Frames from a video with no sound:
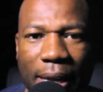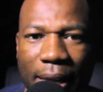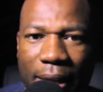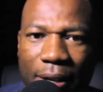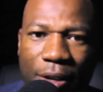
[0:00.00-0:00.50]

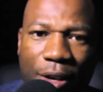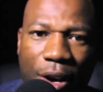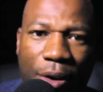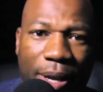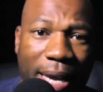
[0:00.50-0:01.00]
and
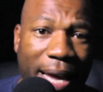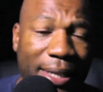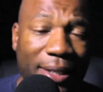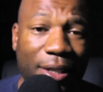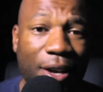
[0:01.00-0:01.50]
he
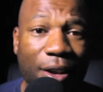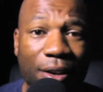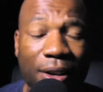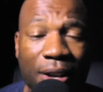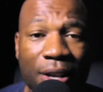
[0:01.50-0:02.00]
has a
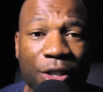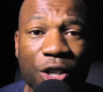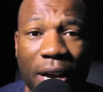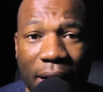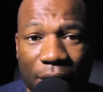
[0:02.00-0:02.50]
young
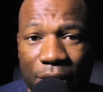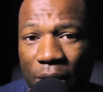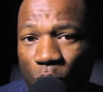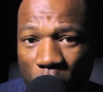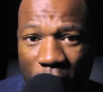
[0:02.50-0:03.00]
child
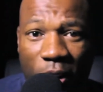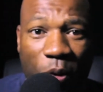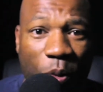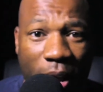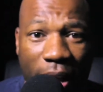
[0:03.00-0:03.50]
and one on
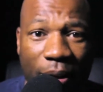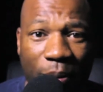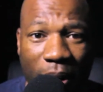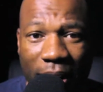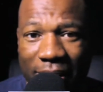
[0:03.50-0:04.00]
the way,
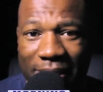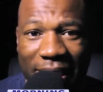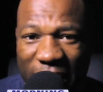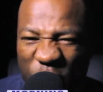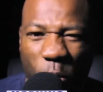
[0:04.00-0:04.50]
right? And
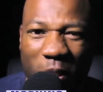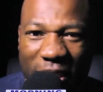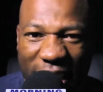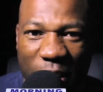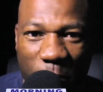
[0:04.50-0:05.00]
he just wants
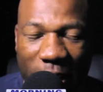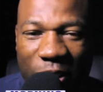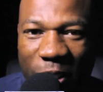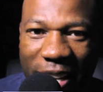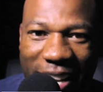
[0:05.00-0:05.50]
to get
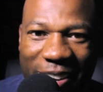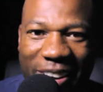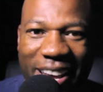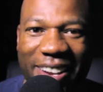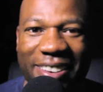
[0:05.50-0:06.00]
rich on the
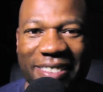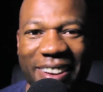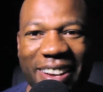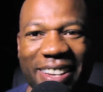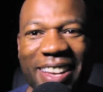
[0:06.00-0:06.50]
internet,
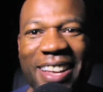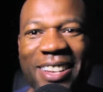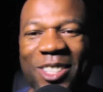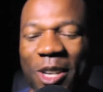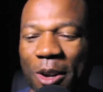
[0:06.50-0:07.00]
right?
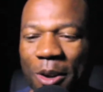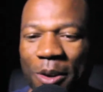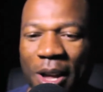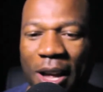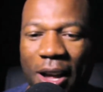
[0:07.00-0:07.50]

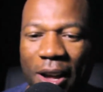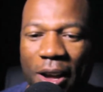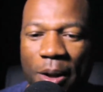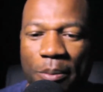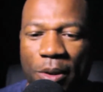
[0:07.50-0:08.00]
So,
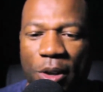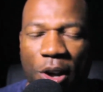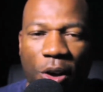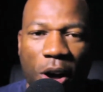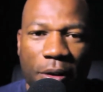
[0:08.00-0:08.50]

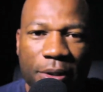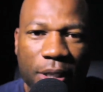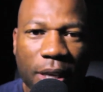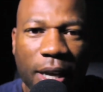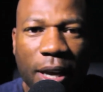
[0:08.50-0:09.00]

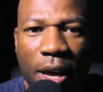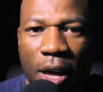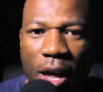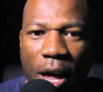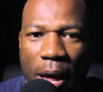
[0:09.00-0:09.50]
obviously,
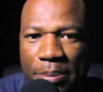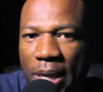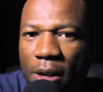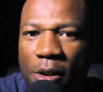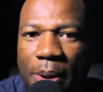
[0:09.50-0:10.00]
I'm
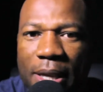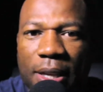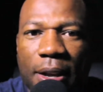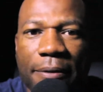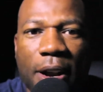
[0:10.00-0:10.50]
telling them about
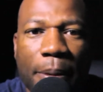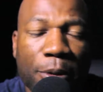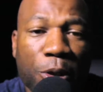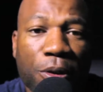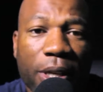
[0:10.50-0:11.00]
the different
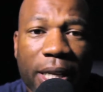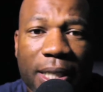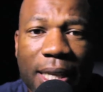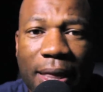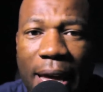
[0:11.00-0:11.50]

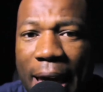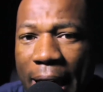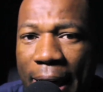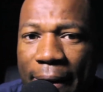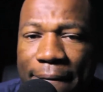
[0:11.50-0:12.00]
opportunities that they
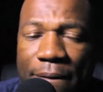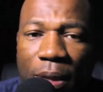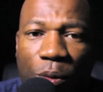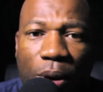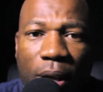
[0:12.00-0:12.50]
have
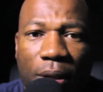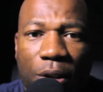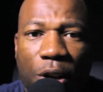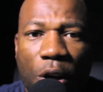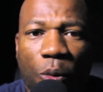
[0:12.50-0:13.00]
with,
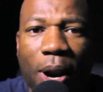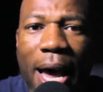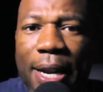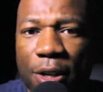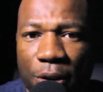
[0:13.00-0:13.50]
what
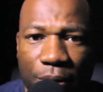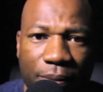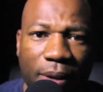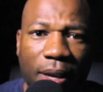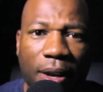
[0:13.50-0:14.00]
I do.
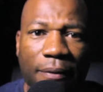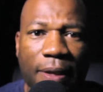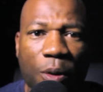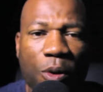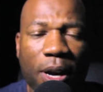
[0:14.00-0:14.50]
And if
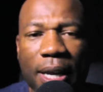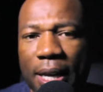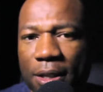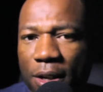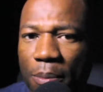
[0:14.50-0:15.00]
they want to
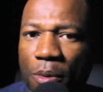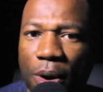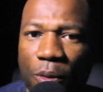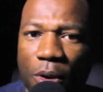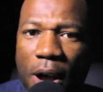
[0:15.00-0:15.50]
get to the
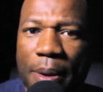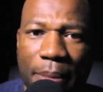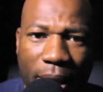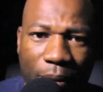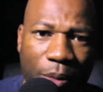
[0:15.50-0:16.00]
point where I'm
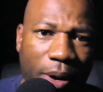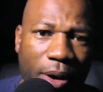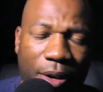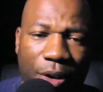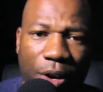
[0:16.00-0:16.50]
at,
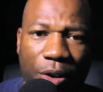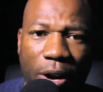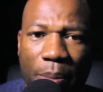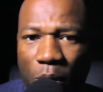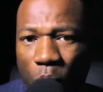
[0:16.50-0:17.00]
where,
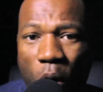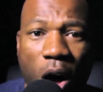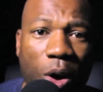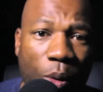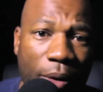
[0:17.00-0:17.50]
you're able to
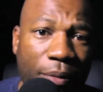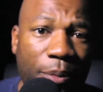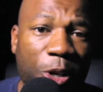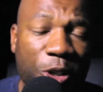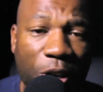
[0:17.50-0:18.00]
walk away
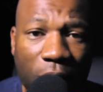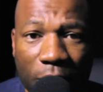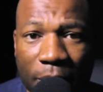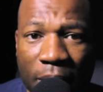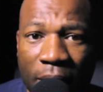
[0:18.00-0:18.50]
from your
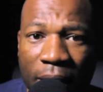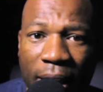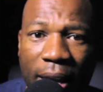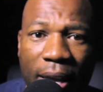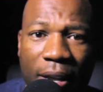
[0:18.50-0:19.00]
job
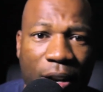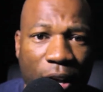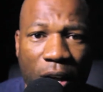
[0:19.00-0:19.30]
and